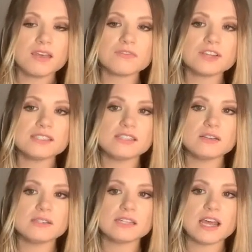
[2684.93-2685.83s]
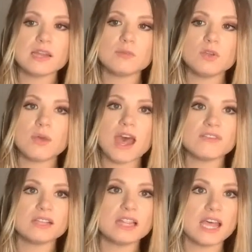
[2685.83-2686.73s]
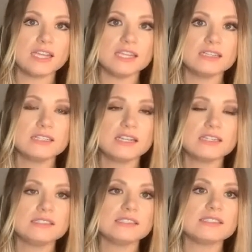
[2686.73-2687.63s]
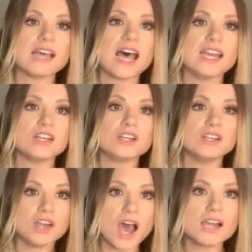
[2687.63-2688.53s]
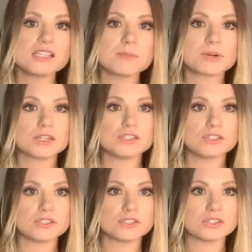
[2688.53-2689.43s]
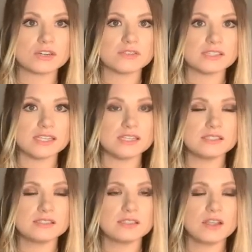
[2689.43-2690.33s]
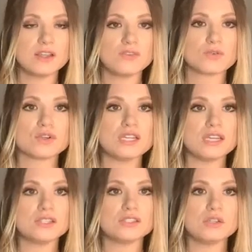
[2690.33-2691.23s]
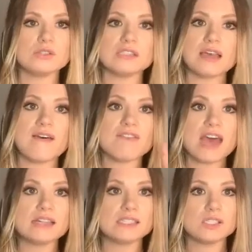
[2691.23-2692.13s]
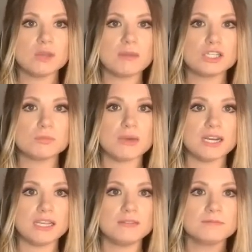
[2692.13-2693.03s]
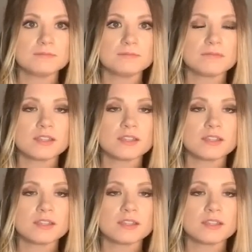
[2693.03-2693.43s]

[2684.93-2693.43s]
Every single time you have a client decide not to purchase your services for the excuse of that's too much money,